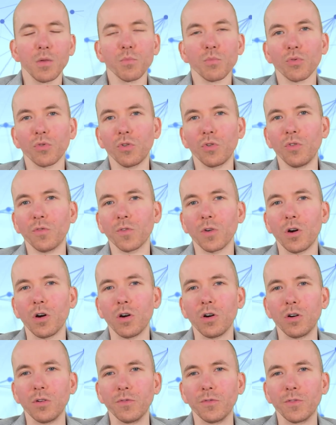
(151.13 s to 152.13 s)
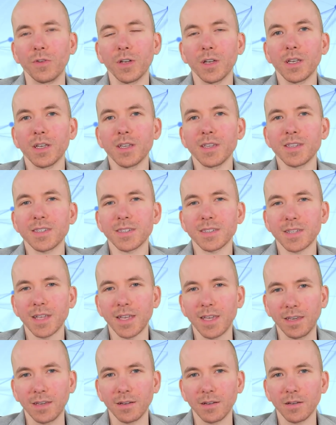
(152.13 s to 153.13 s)
proof of
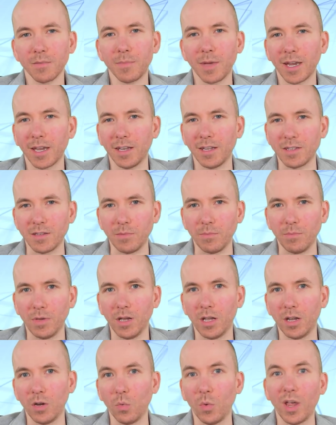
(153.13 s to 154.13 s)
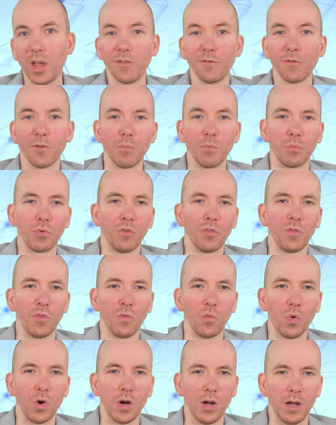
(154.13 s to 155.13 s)
stake mechanism and away from proof of
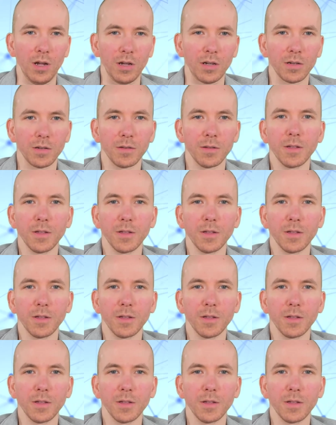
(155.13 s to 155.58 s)
work.